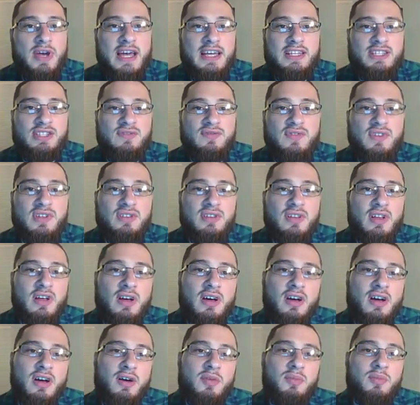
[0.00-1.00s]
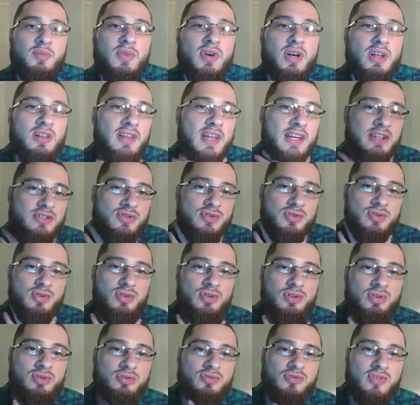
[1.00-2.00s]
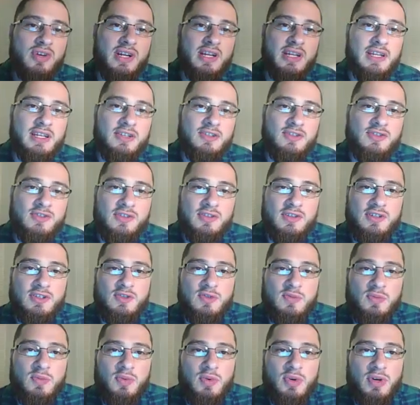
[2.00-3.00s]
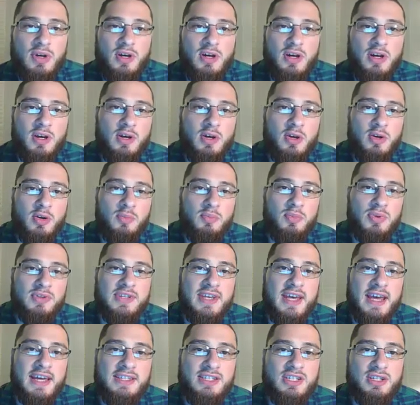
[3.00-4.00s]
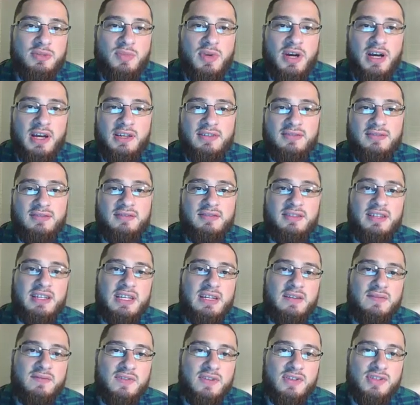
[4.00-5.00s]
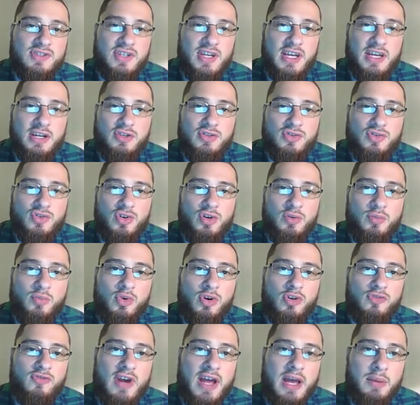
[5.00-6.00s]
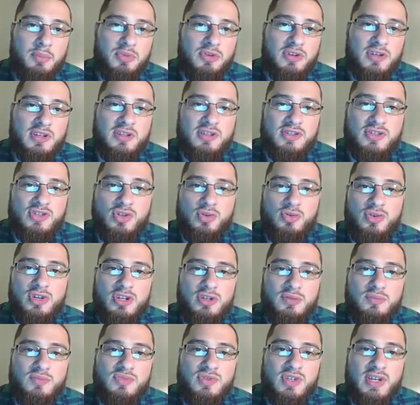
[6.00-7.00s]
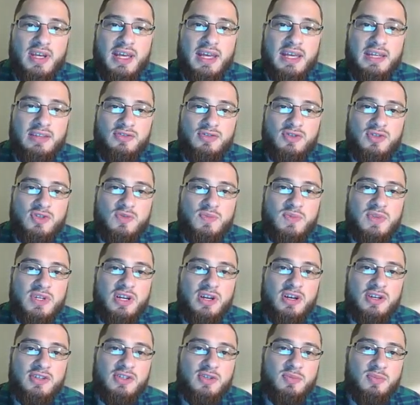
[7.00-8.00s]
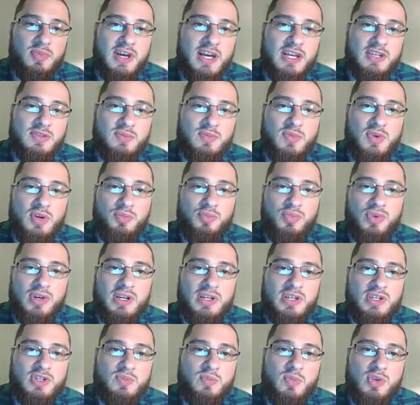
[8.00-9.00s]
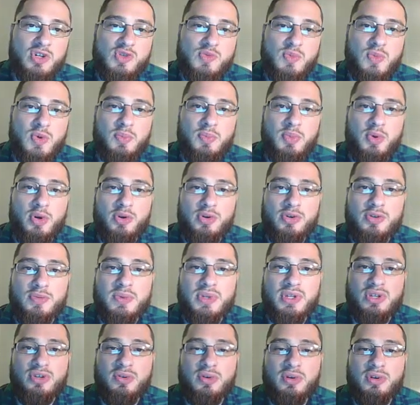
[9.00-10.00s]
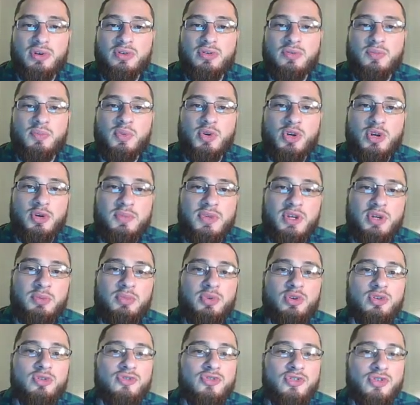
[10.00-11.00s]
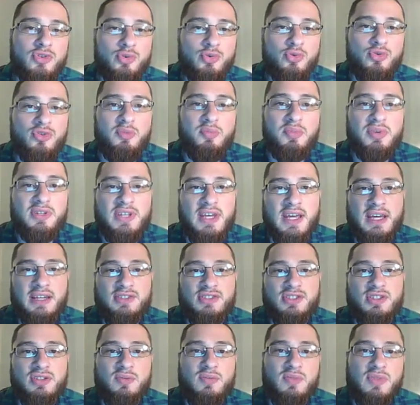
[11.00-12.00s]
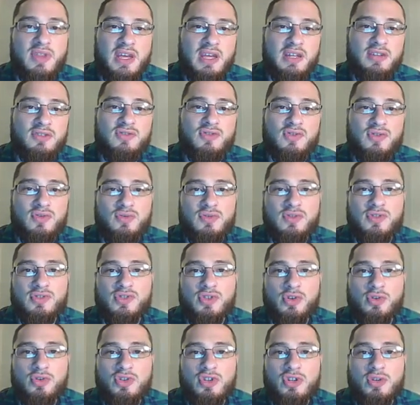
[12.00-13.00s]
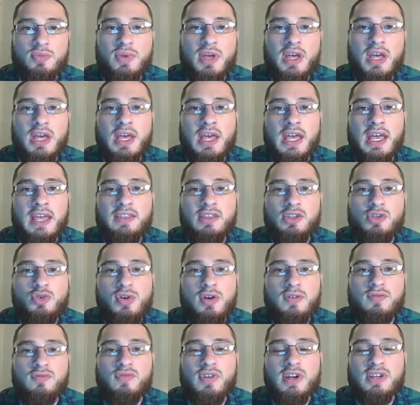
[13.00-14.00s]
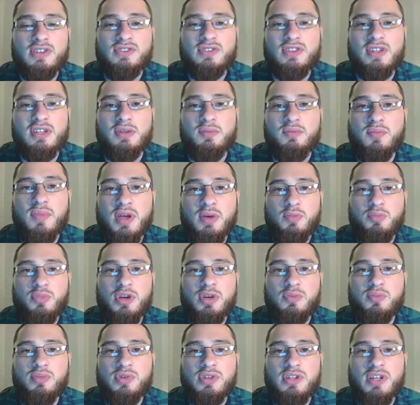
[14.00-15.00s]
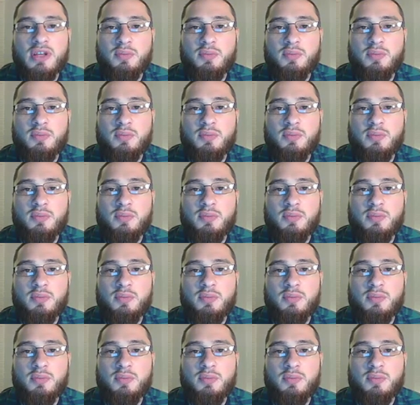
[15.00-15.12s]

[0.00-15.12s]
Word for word: passive um, electrical gradients, these uh, potassium ions leave the cytosol more rapidly than sodium enters because the plasma membrane is much more permeable permeable to the potassium than to the sodium and then you have resting membrane